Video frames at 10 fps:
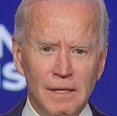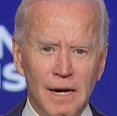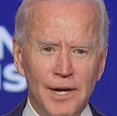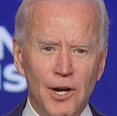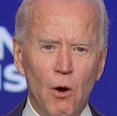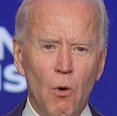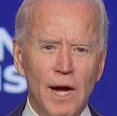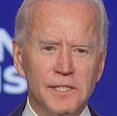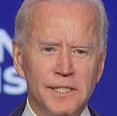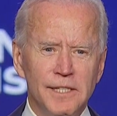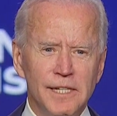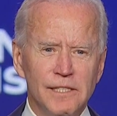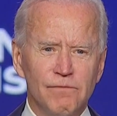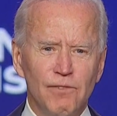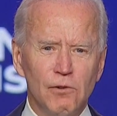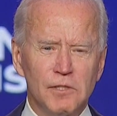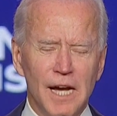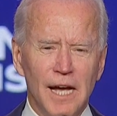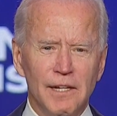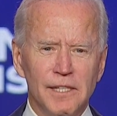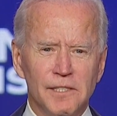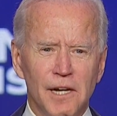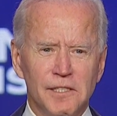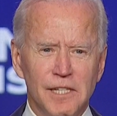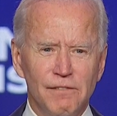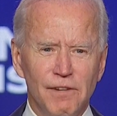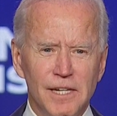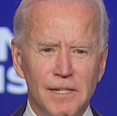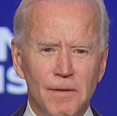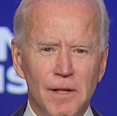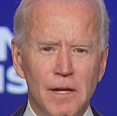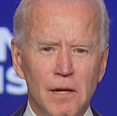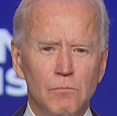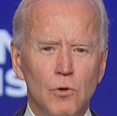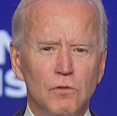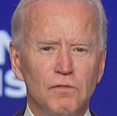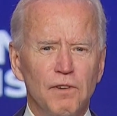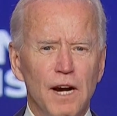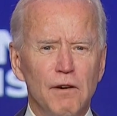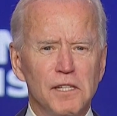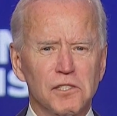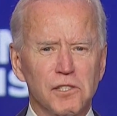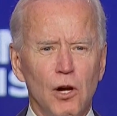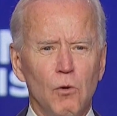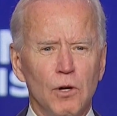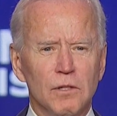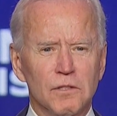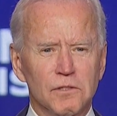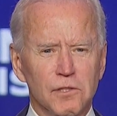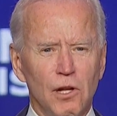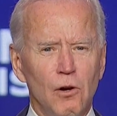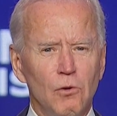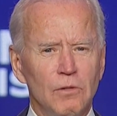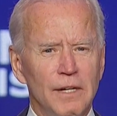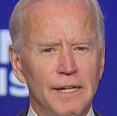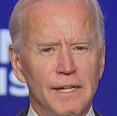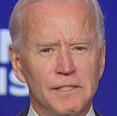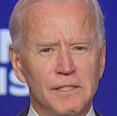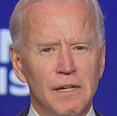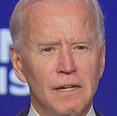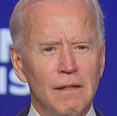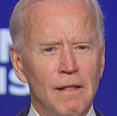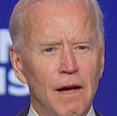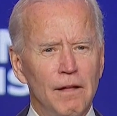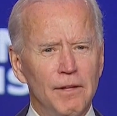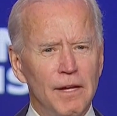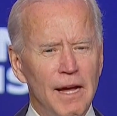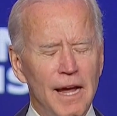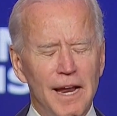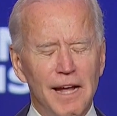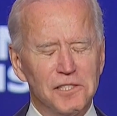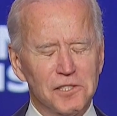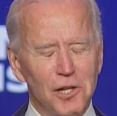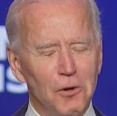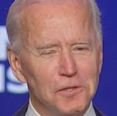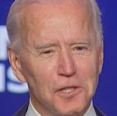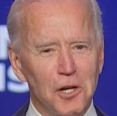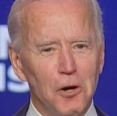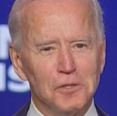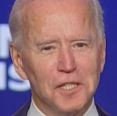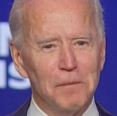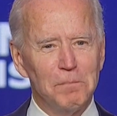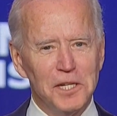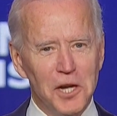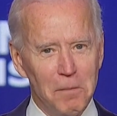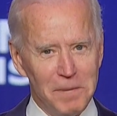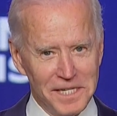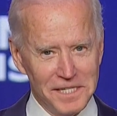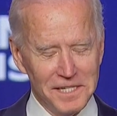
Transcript: I know watching these vote tallies on TV moves very slow, and as slow as it goes, it can be numbing.